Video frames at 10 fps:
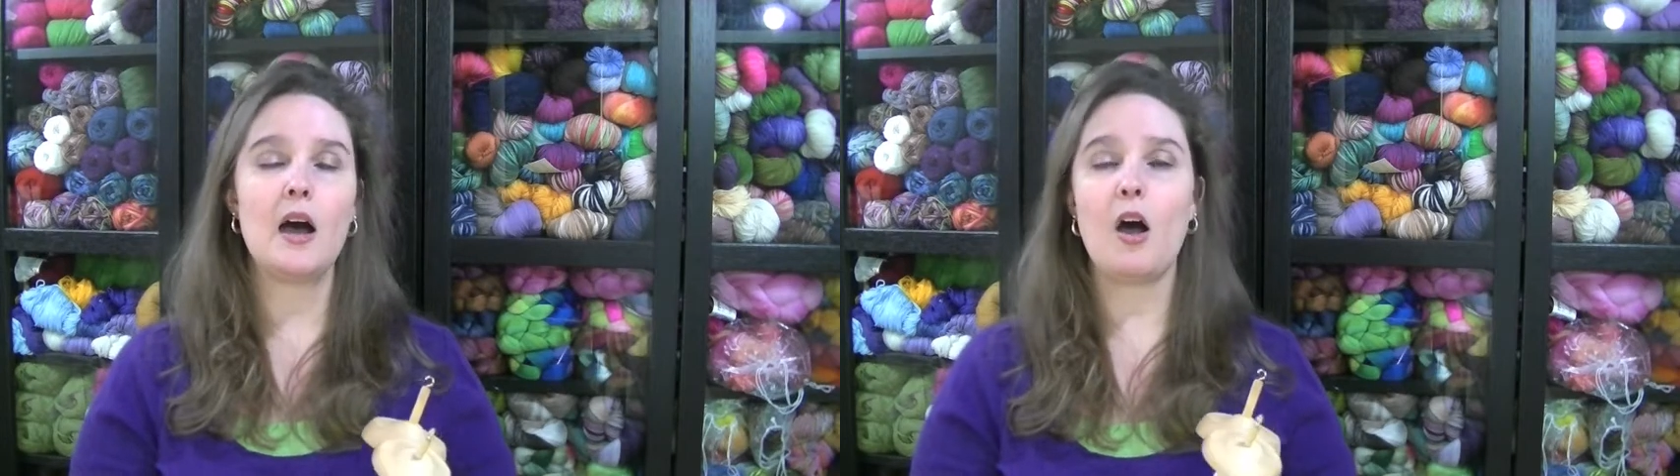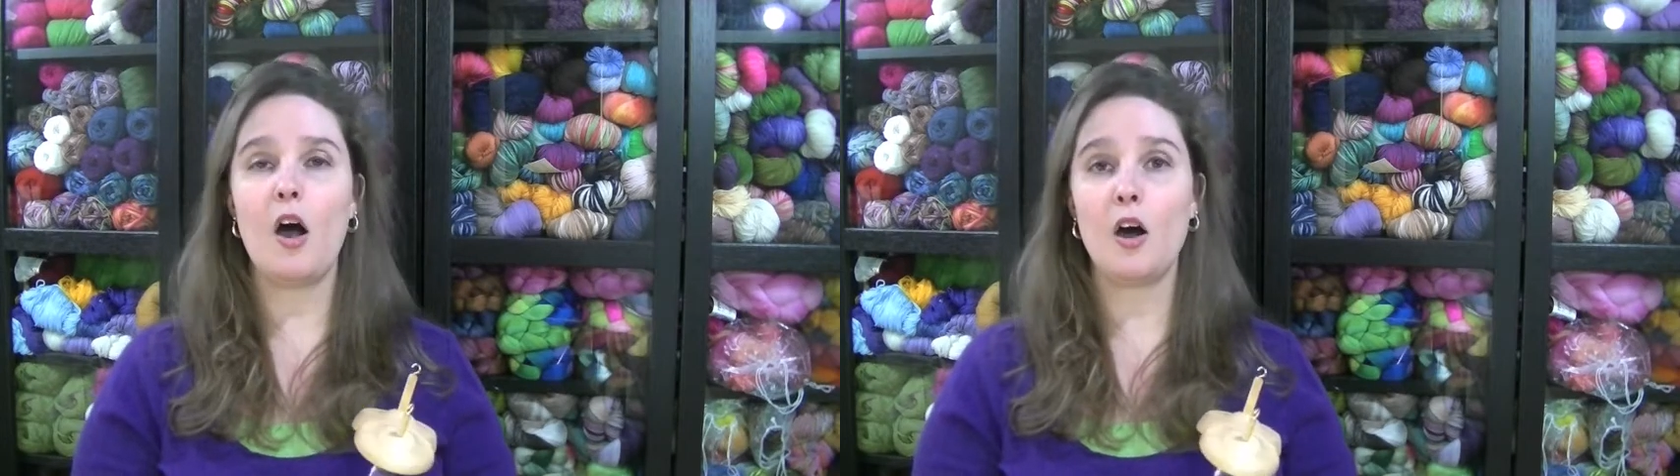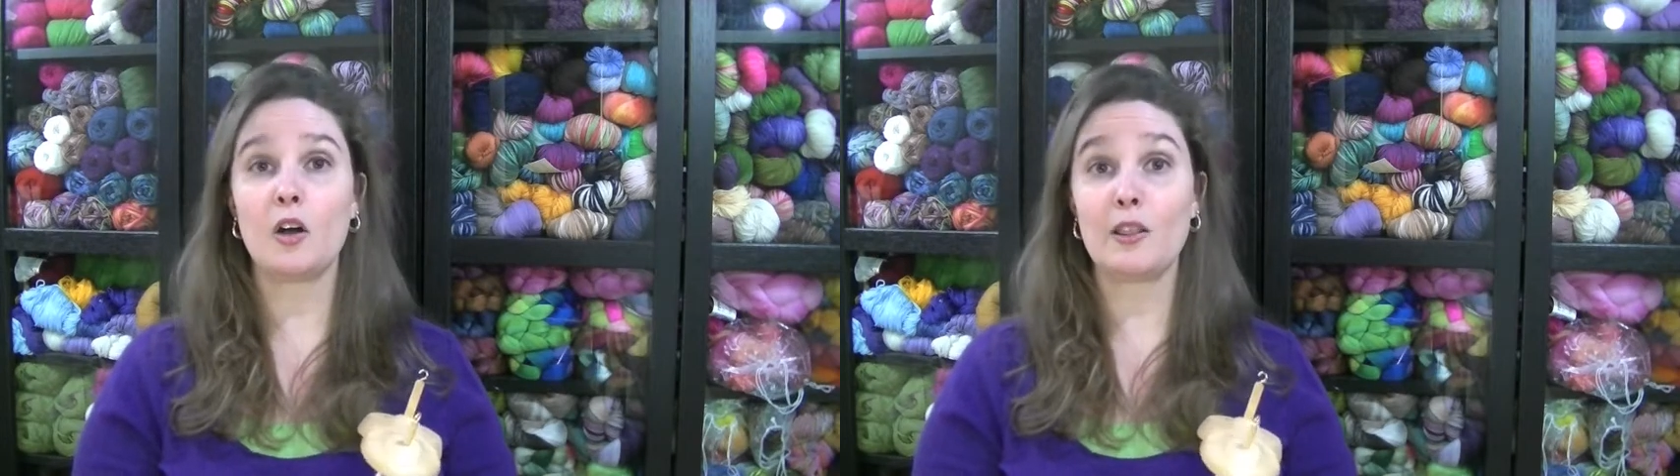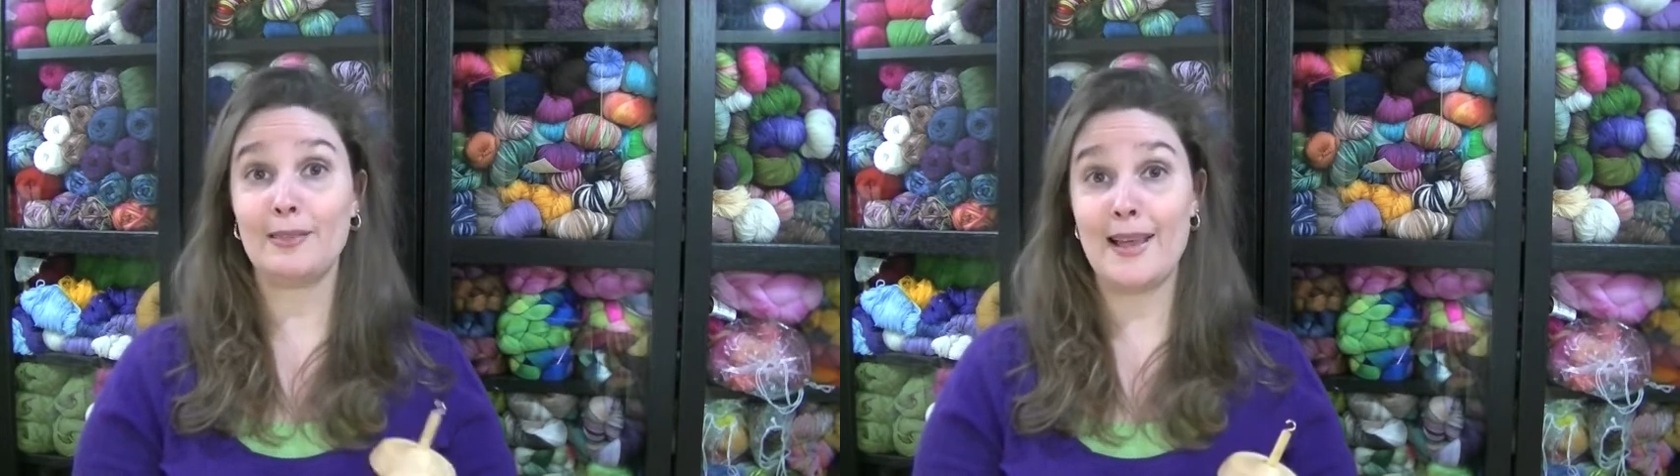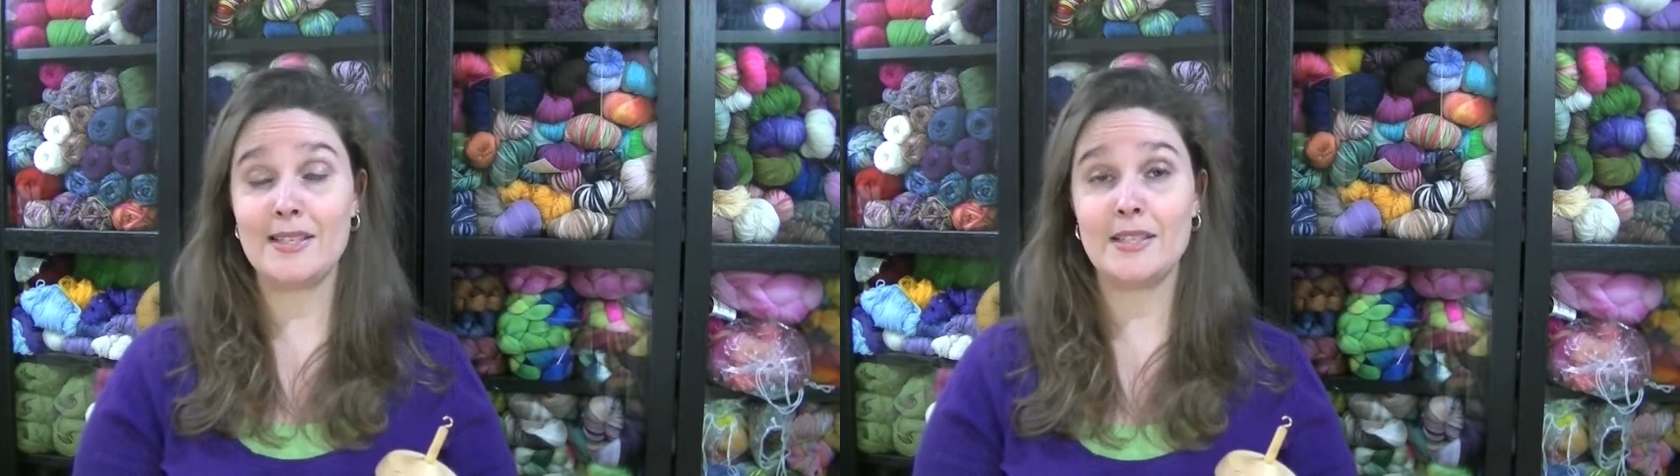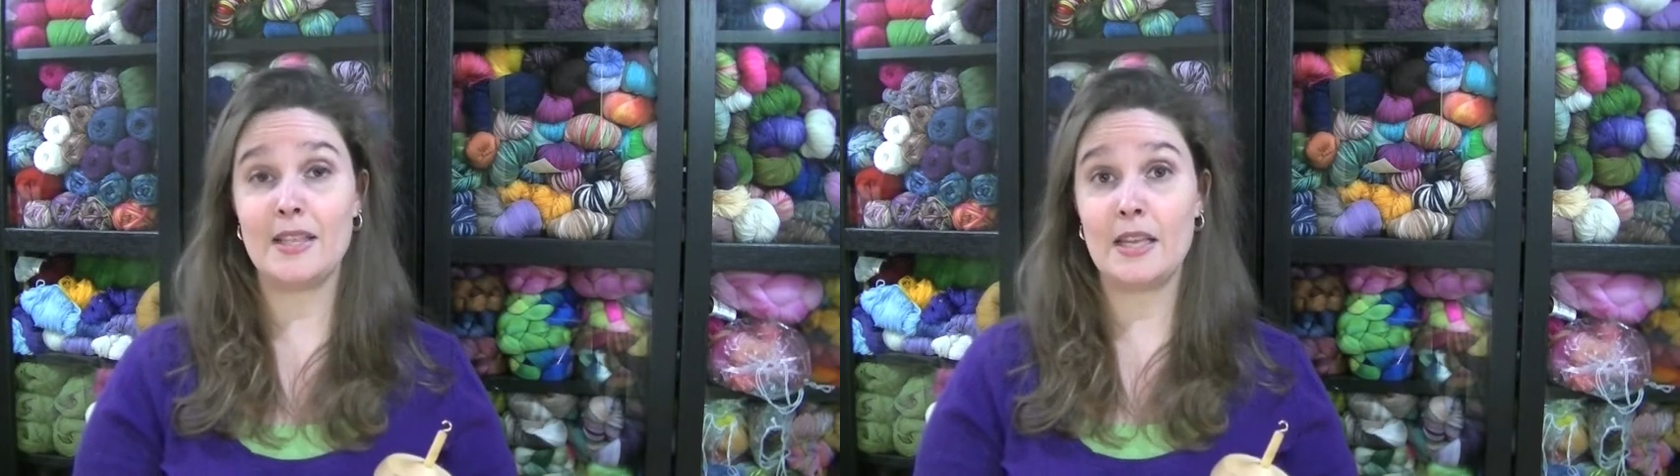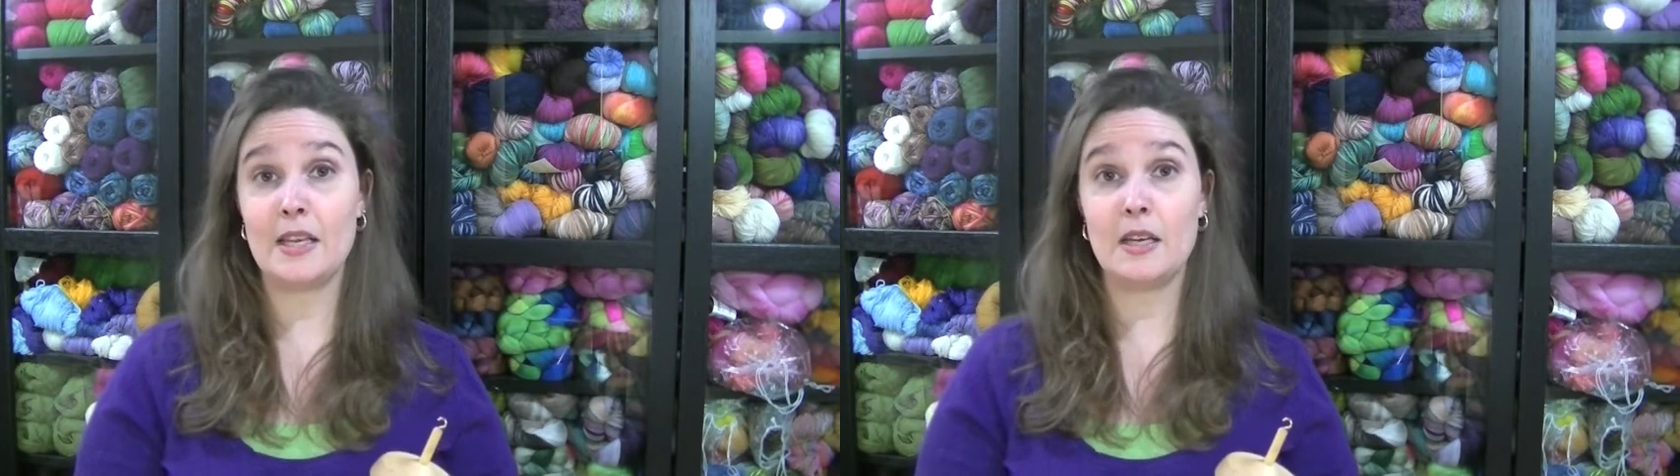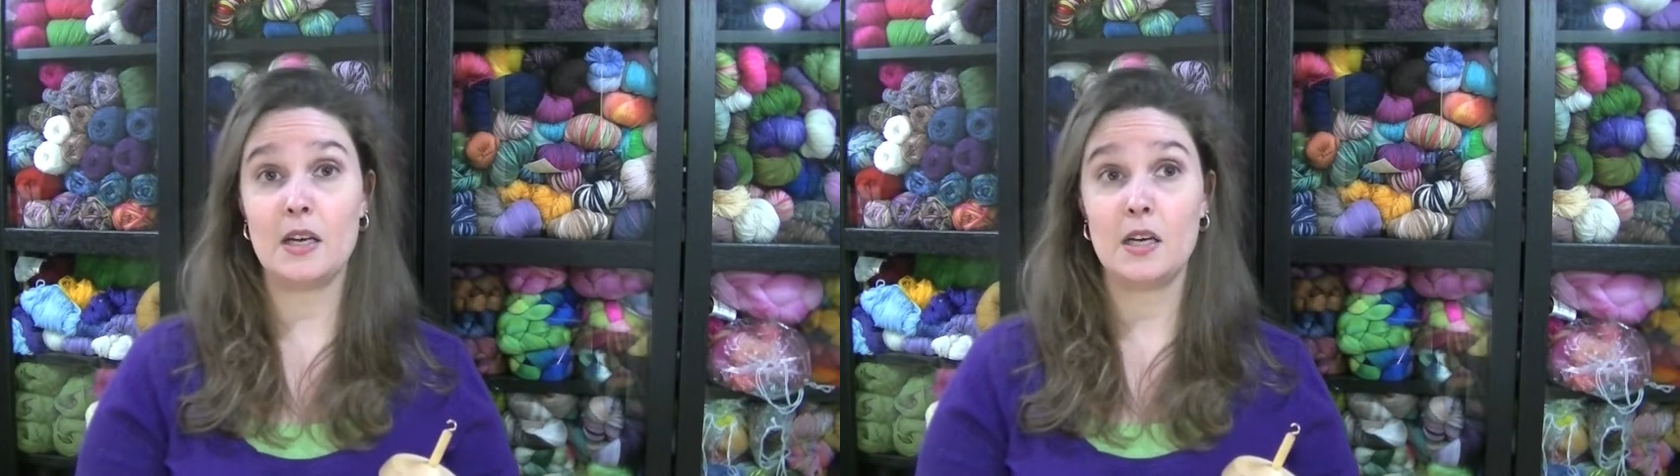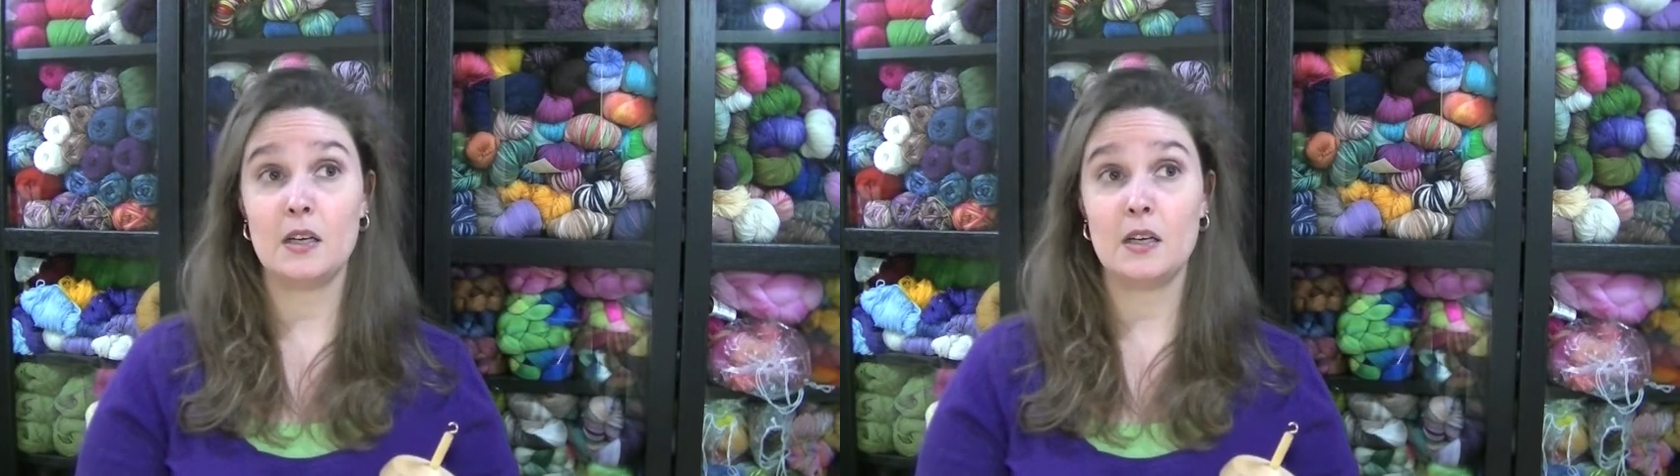are less than